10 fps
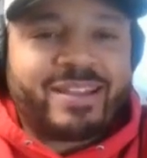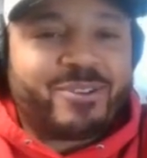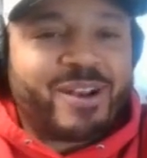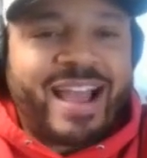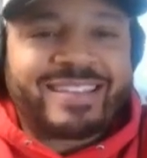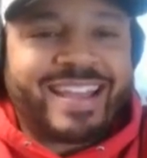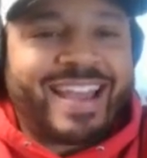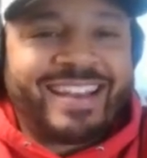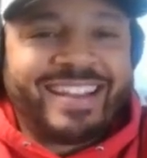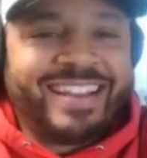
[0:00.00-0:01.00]
They're not
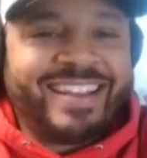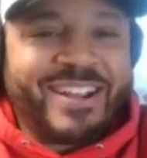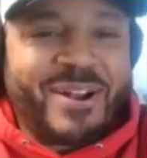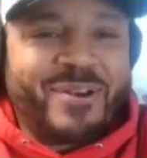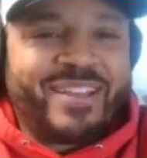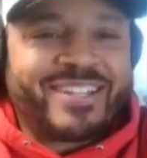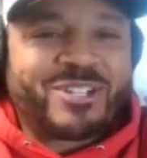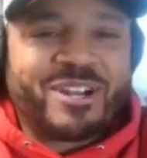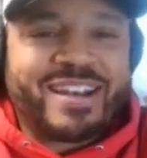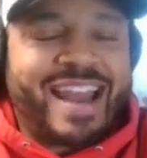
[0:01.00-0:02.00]
that, they
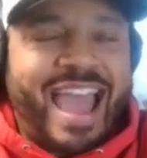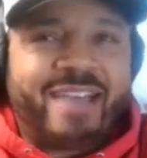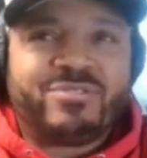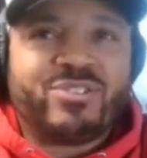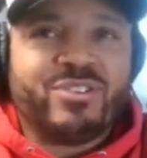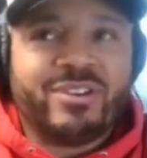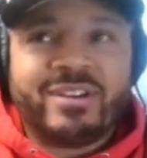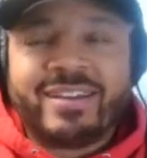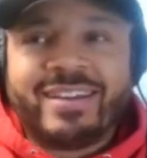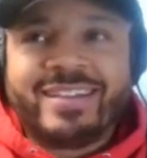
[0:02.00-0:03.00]
shouldn't have
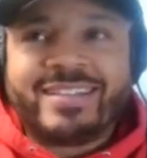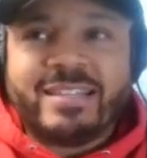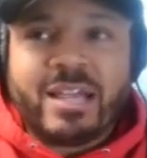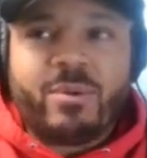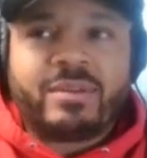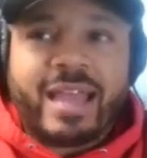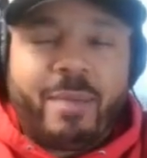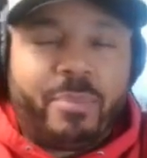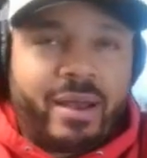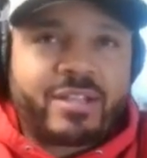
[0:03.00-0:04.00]
to deal with
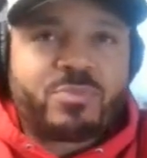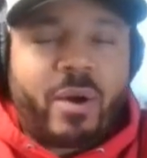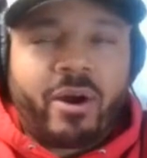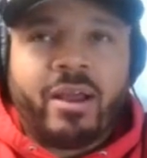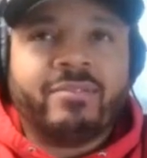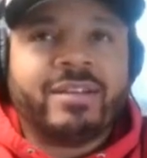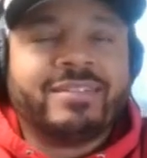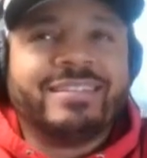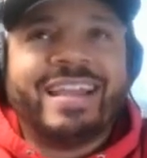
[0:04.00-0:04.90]
that, but it's part of it.